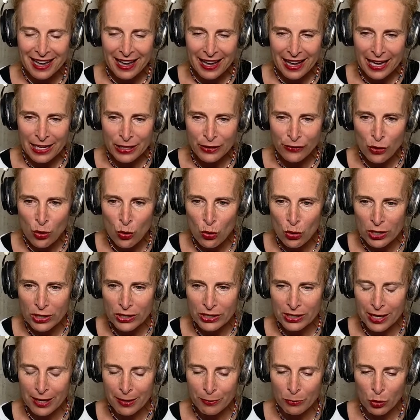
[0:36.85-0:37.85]
And of
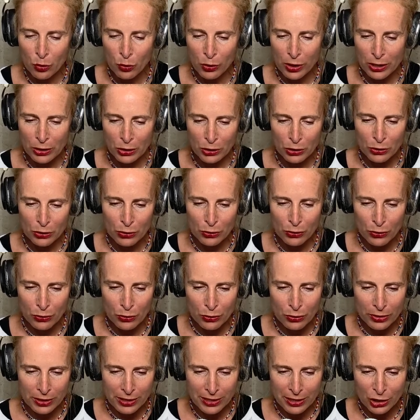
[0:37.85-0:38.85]
course, I'm going
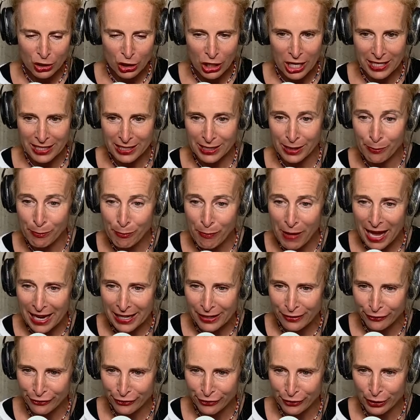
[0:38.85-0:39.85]
to suggest a
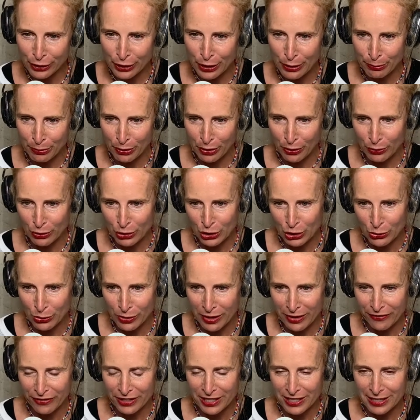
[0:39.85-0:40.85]
mindful approach to
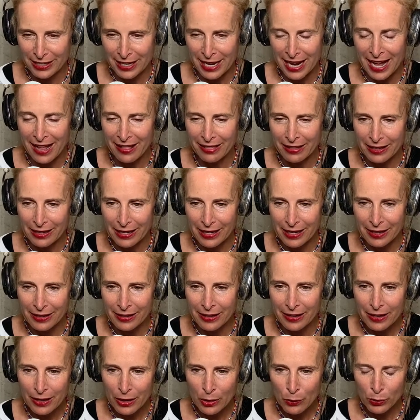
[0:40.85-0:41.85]
our physicality.
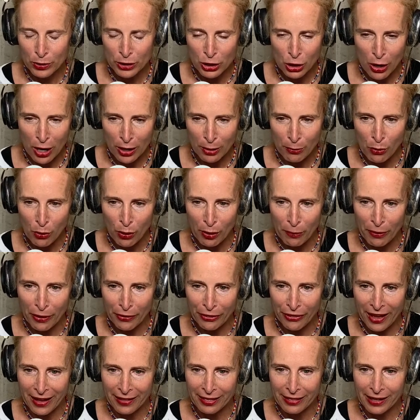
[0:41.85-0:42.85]
We'll talk more about
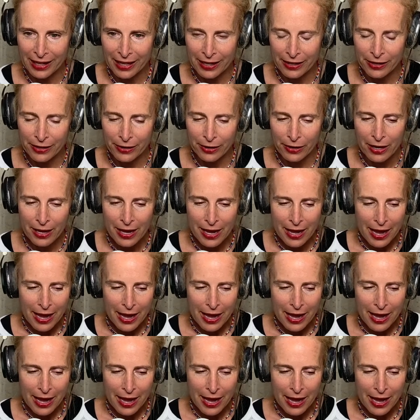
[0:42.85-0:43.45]
that later.